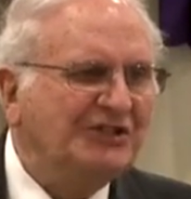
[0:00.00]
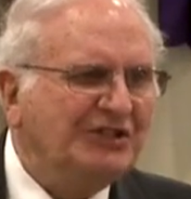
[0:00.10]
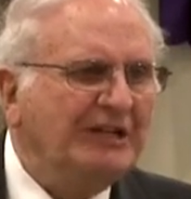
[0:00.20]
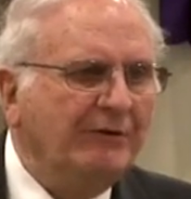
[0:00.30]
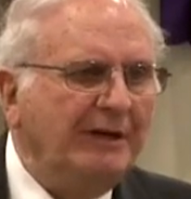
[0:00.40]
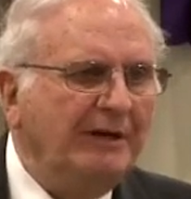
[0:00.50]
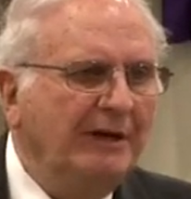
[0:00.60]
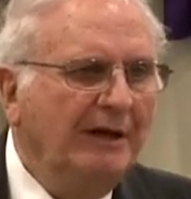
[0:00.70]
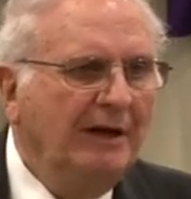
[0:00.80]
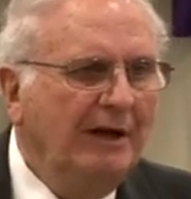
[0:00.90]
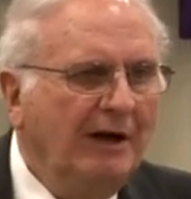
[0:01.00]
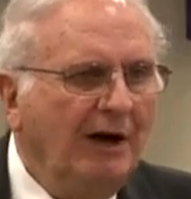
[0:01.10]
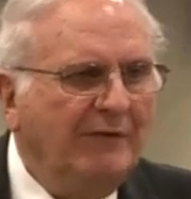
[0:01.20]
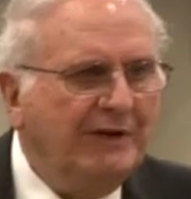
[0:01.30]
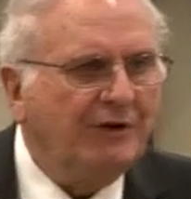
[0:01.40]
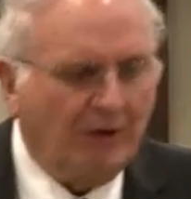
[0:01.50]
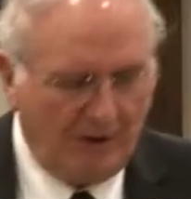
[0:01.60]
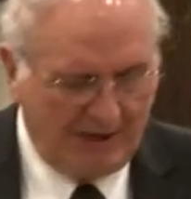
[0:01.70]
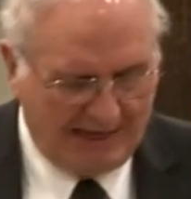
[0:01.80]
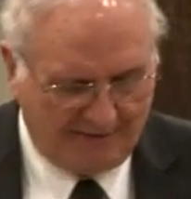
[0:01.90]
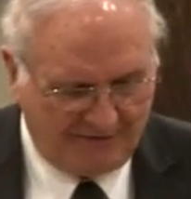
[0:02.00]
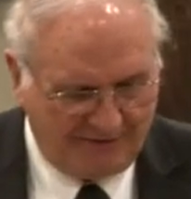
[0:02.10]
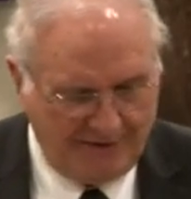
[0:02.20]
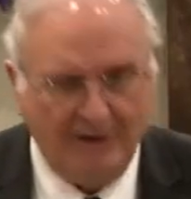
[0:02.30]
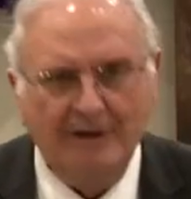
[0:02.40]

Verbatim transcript: secret of eternal life.